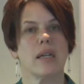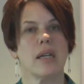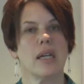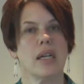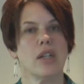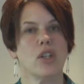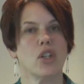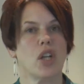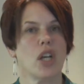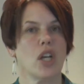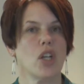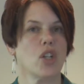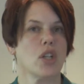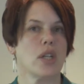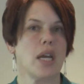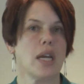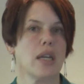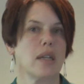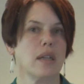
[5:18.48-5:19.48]

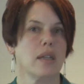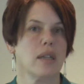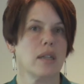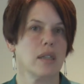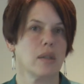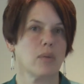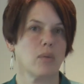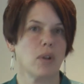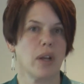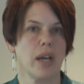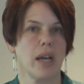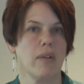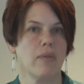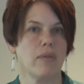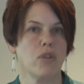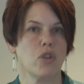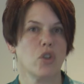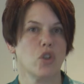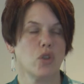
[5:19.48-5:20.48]
education entities will
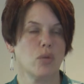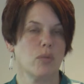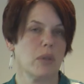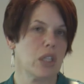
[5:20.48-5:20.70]
have too